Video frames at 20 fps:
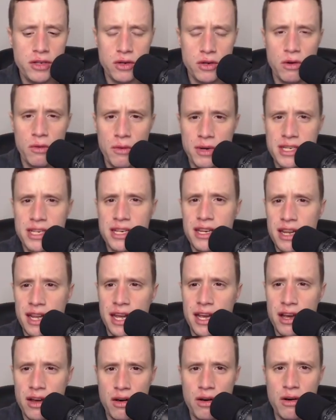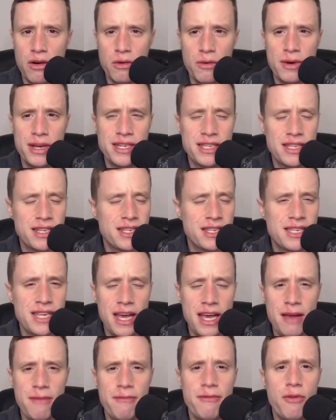So it wasn't like always the
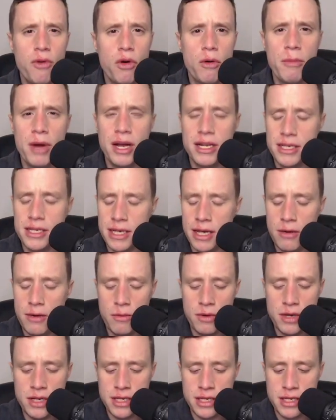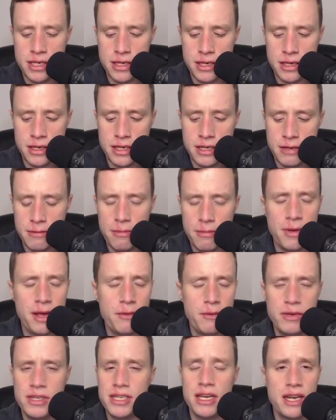same 4 months. It was
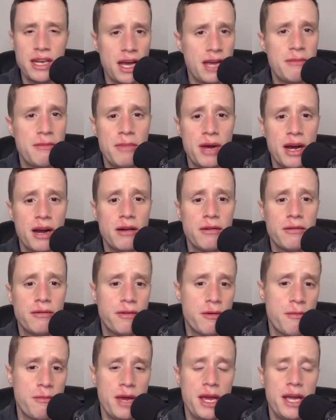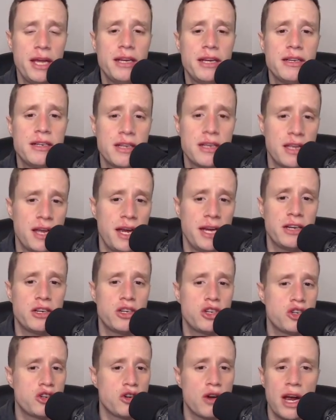a nightmare for me to like
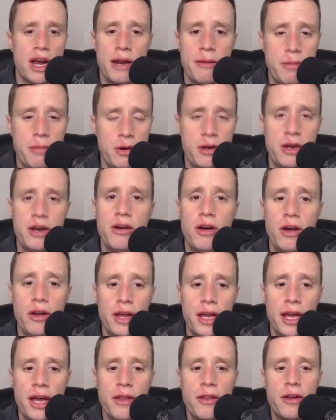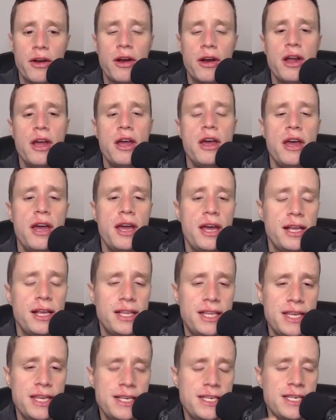try to put it all together.
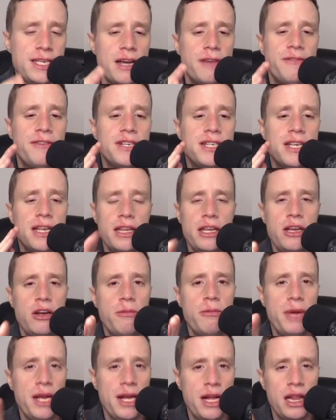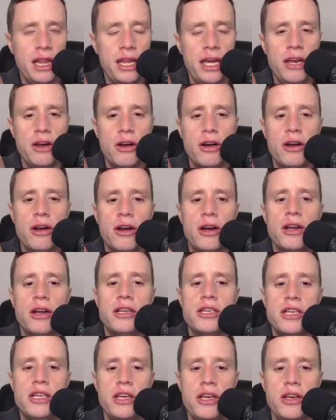This stuff is a little bit cleaner
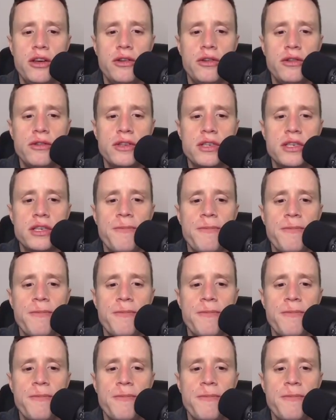to use.